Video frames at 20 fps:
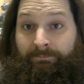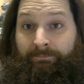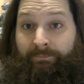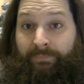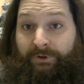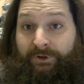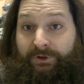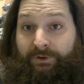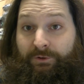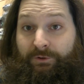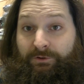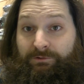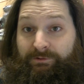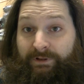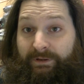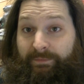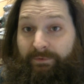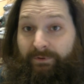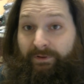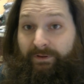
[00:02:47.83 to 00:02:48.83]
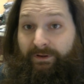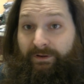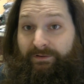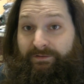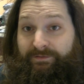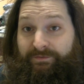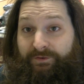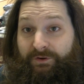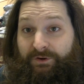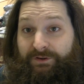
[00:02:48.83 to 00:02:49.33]
Pretty cool label there.
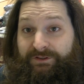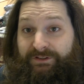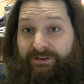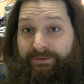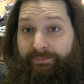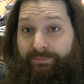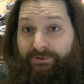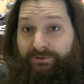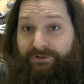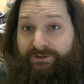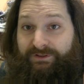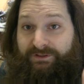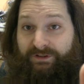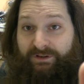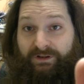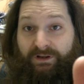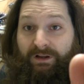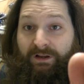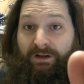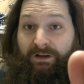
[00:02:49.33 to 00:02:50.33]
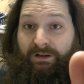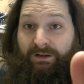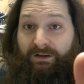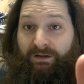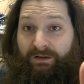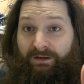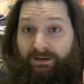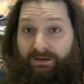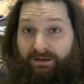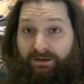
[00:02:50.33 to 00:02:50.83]
It's very simple, just a
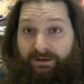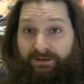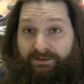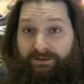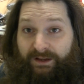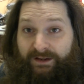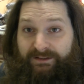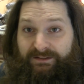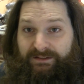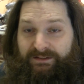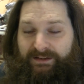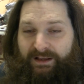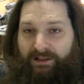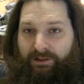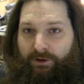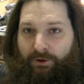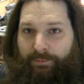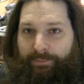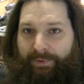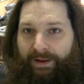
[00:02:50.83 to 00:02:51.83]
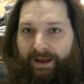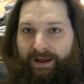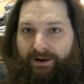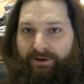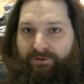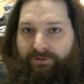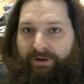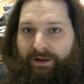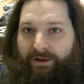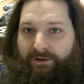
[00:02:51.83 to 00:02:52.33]
nice yellow
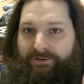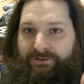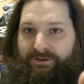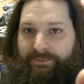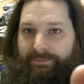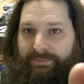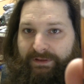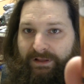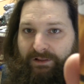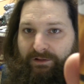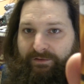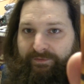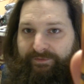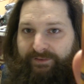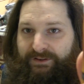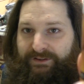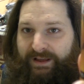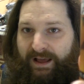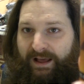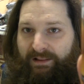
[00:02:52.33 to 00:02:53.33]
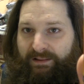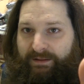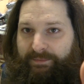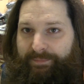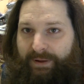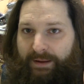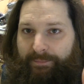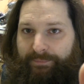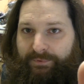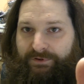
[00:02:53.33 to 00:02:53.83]
background, some yellow Fatalii
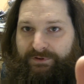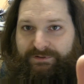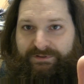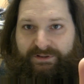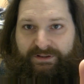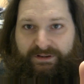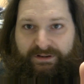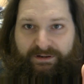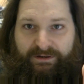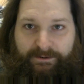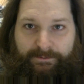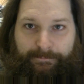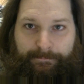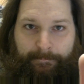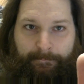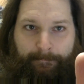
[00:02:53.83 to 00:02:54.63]
peppers there